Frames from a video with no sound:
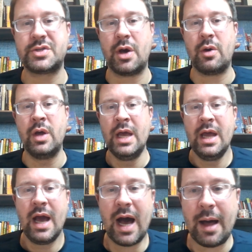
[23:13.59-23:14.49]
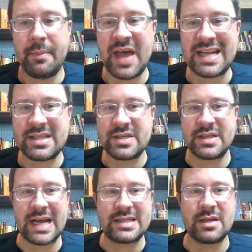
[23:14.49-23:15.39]
So
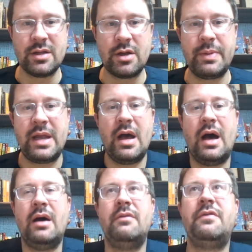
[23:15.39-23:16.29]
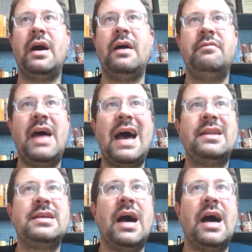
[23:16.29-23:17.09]
that's a little bit of that.